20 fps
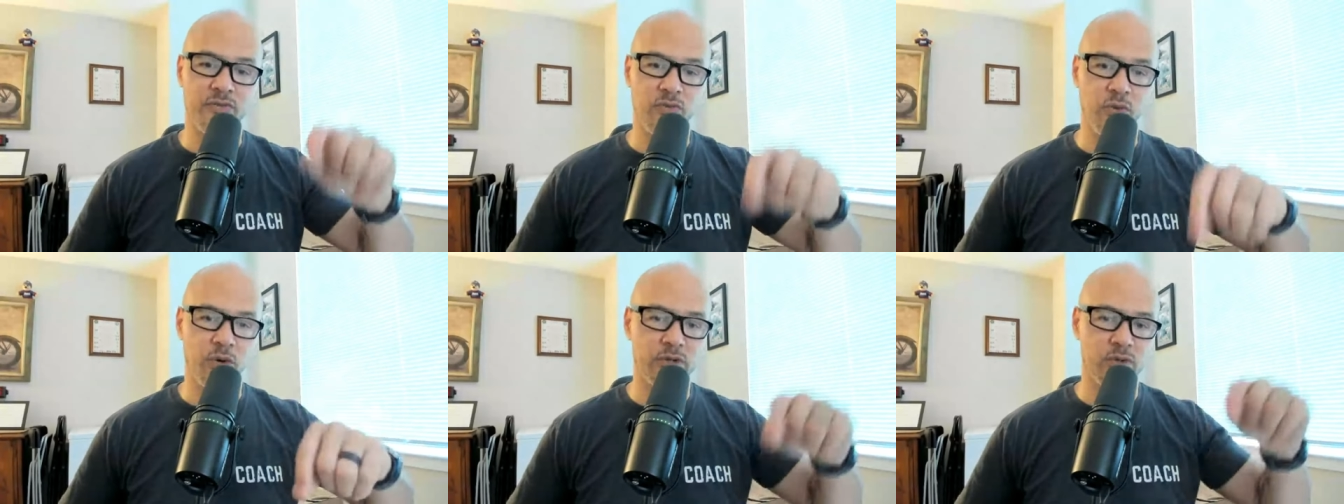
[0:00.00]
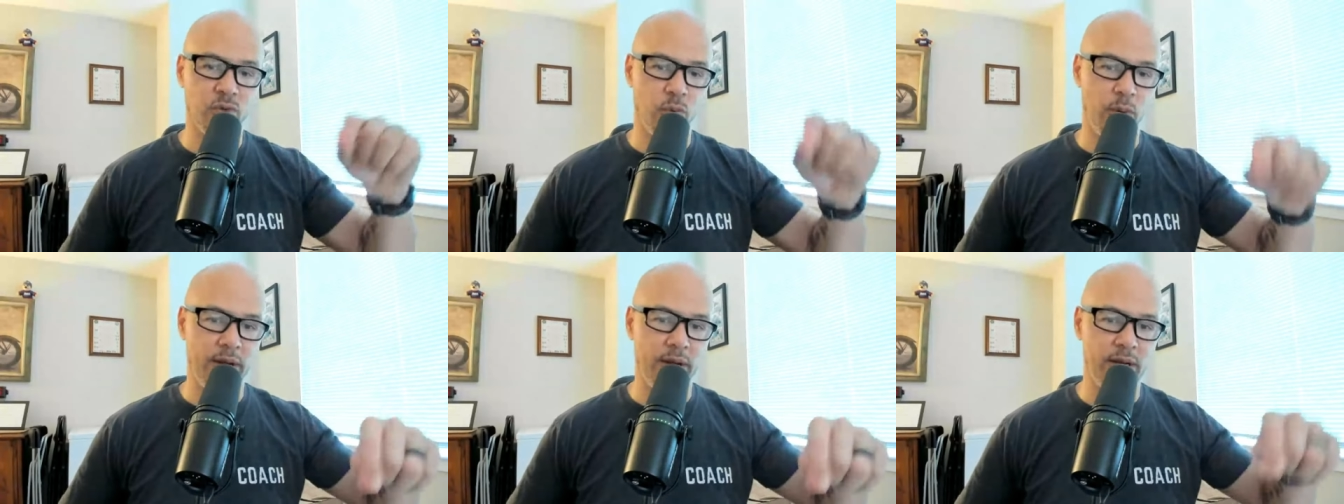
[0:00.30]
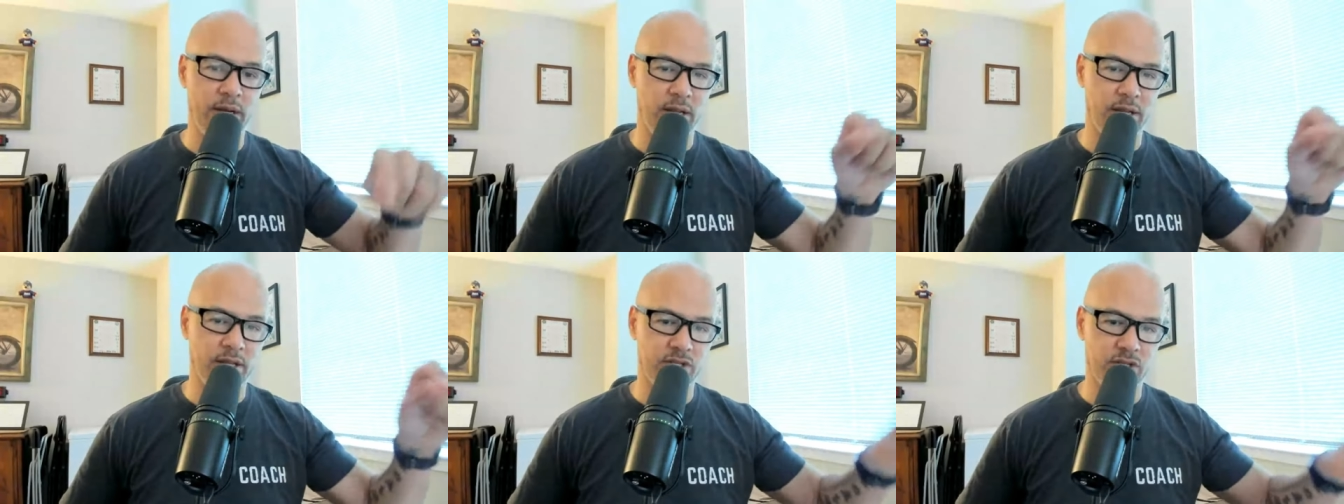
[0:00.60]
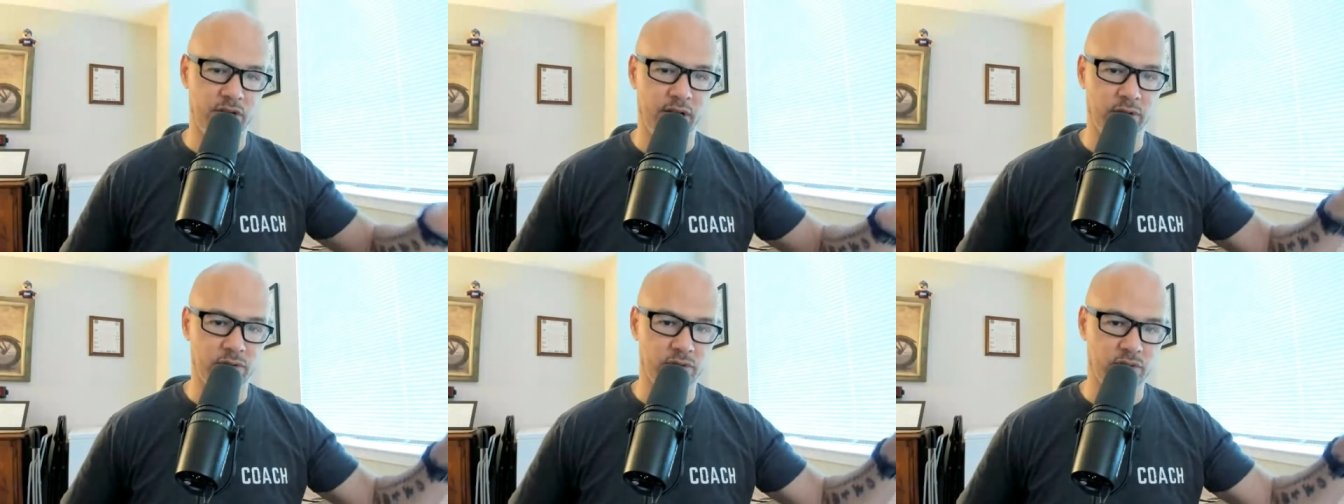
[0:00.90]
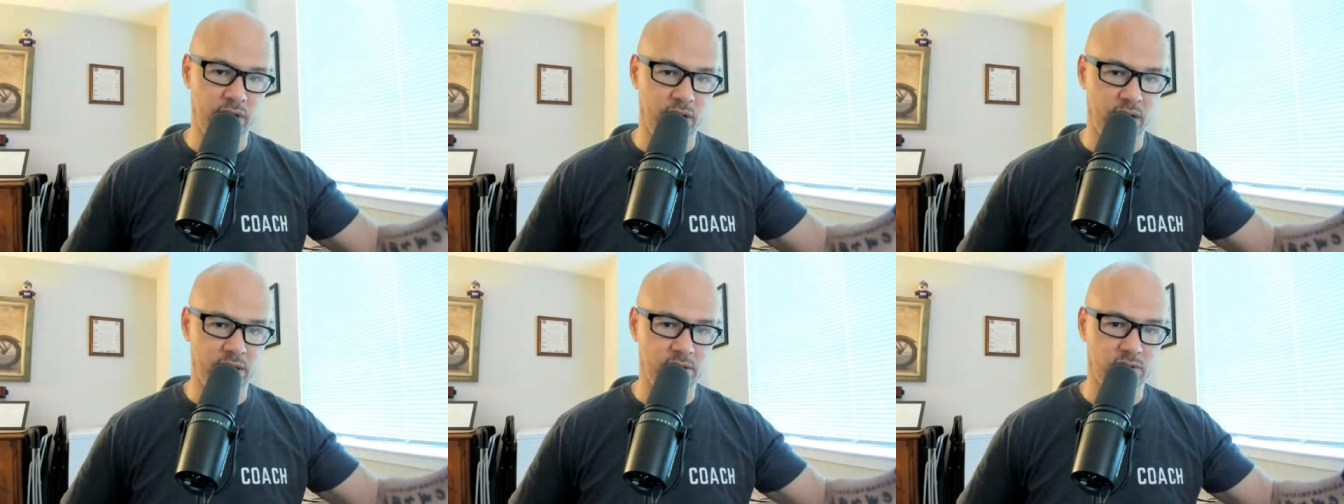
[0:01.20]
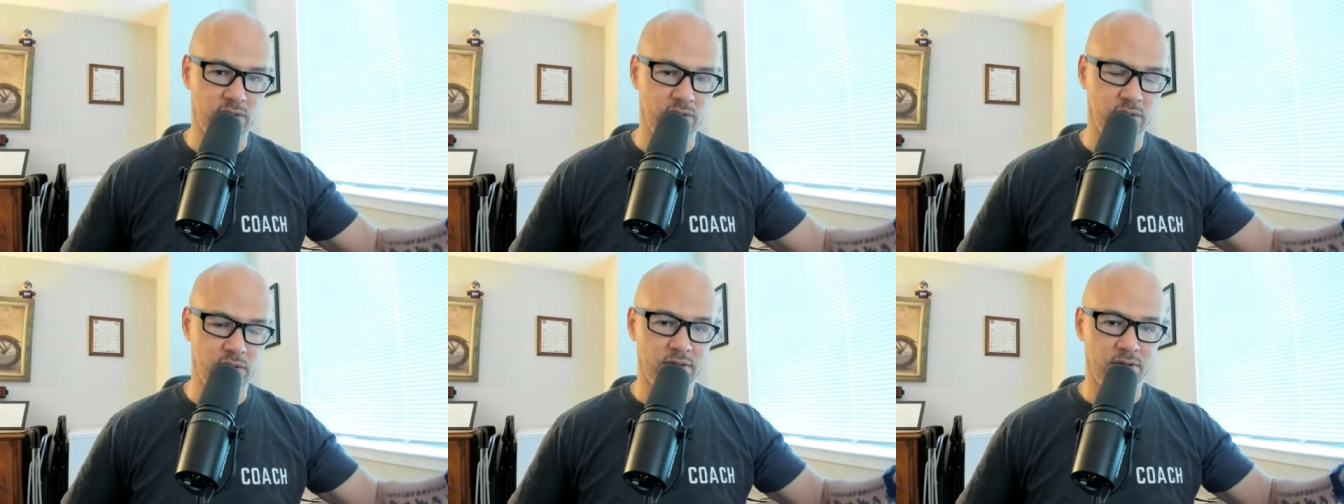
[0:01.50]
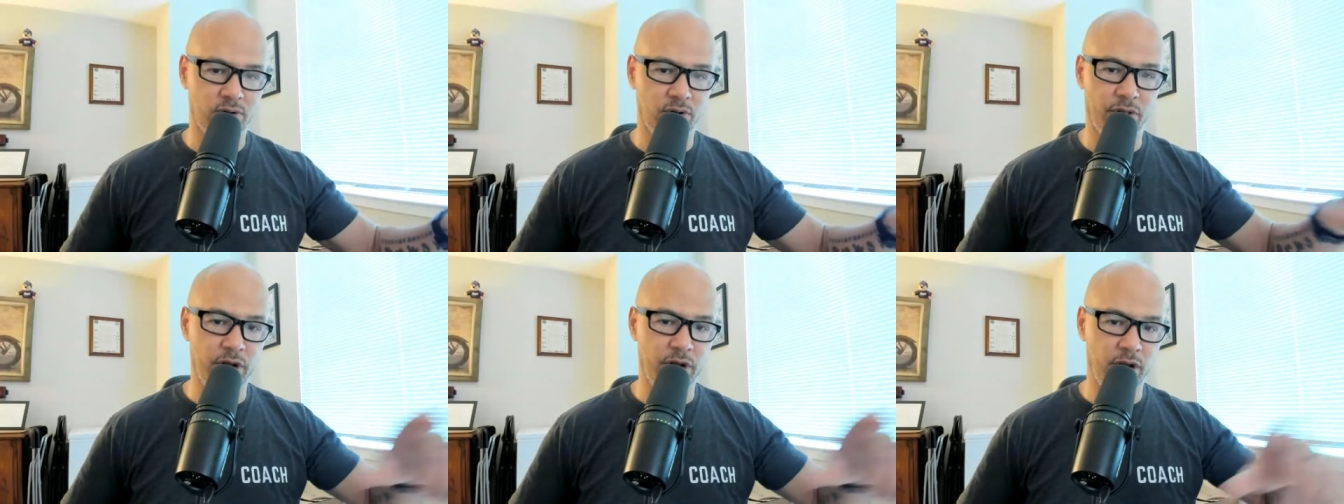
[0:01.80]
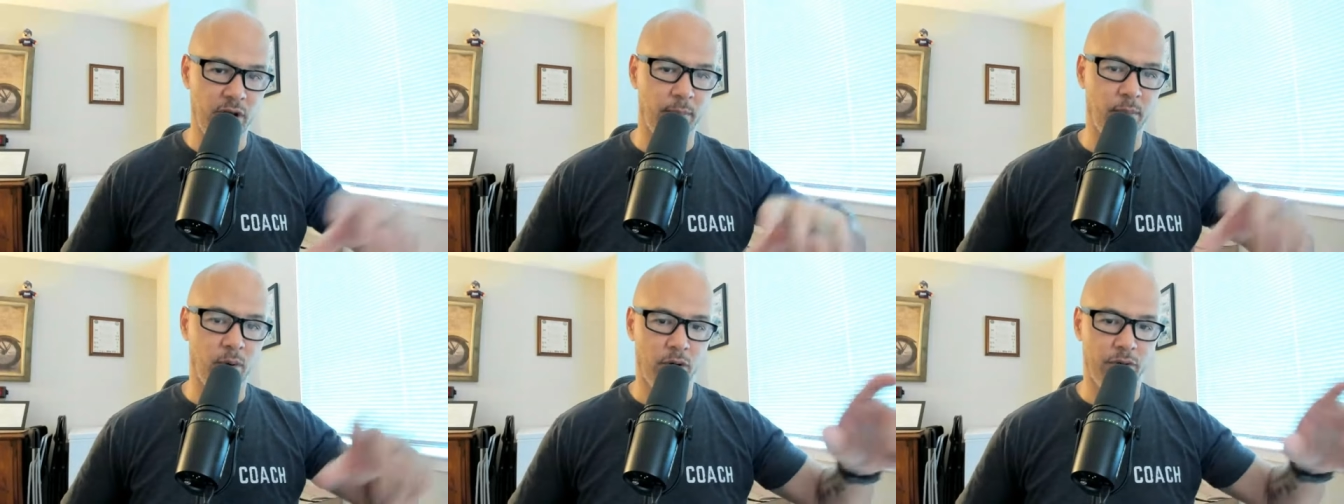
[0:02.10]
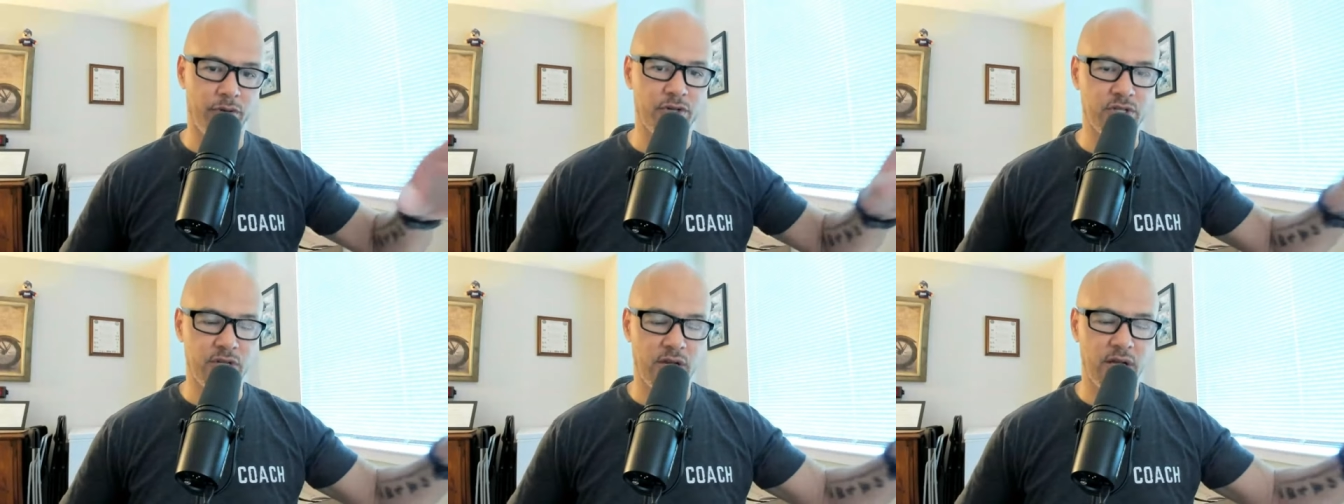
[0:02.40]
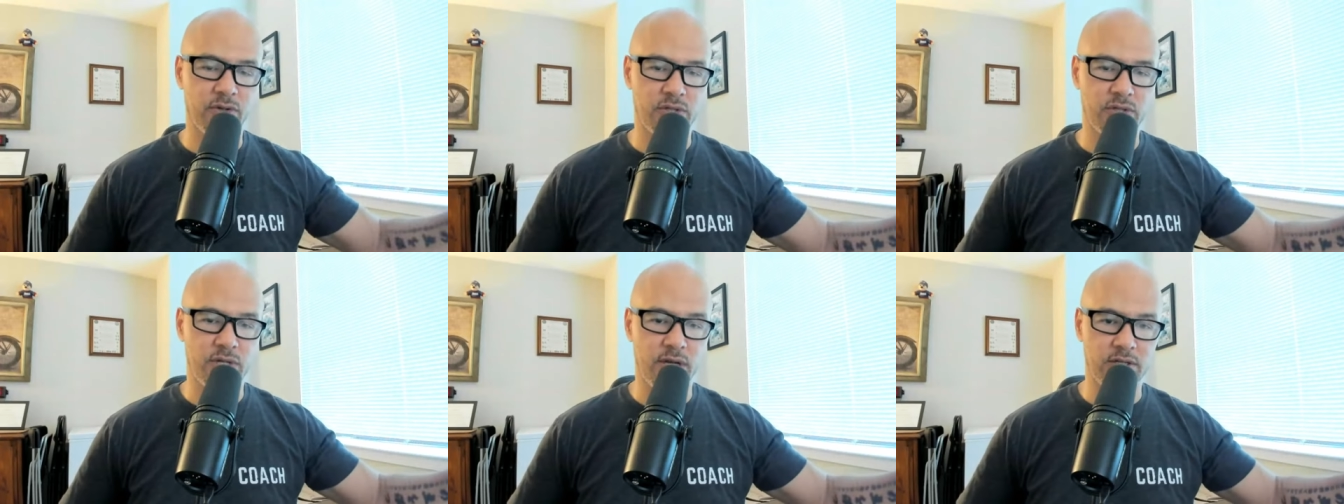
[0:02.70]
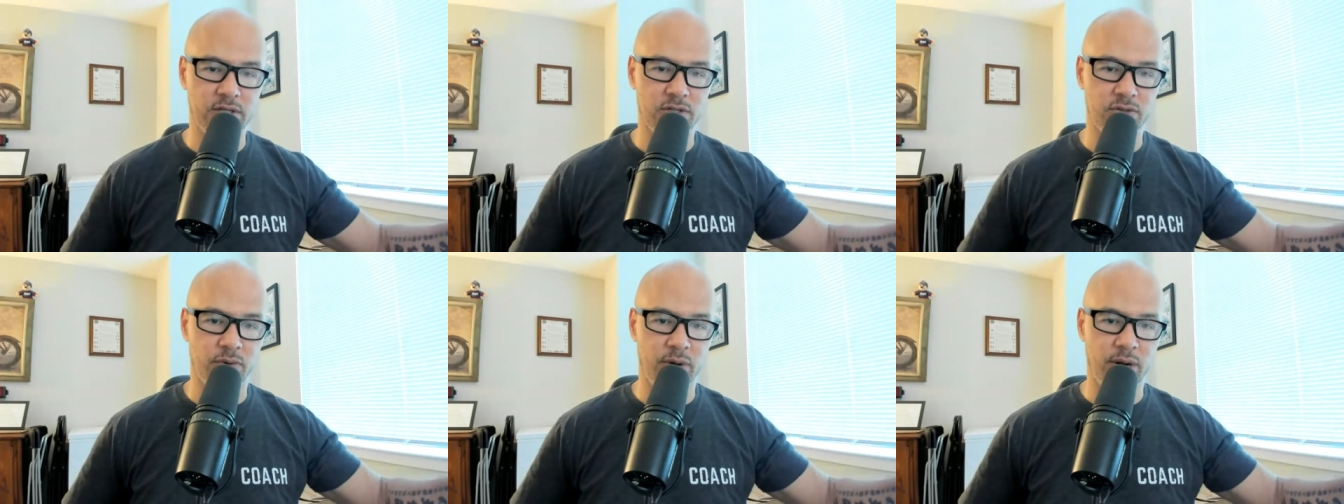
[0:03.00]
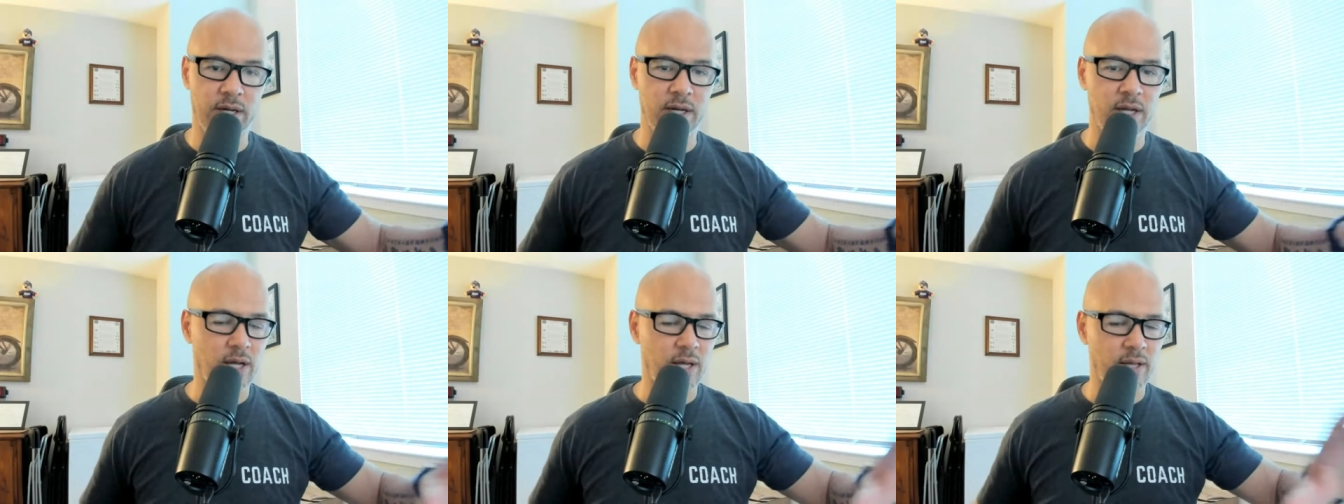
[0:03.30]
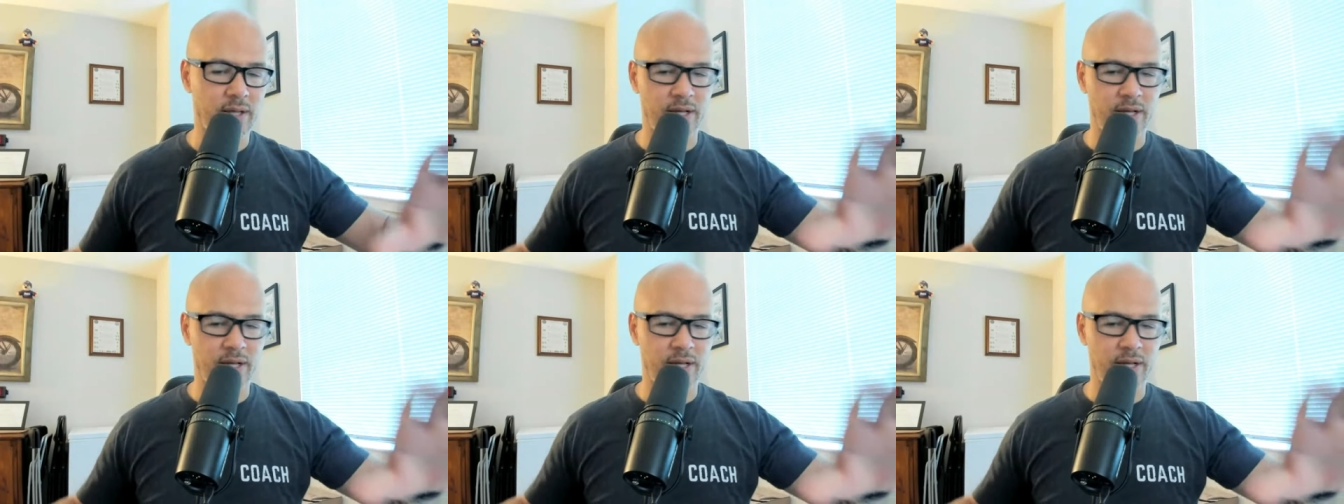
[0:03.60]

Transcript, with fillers: of what the weight in the scale says, or the number on the scale says, right?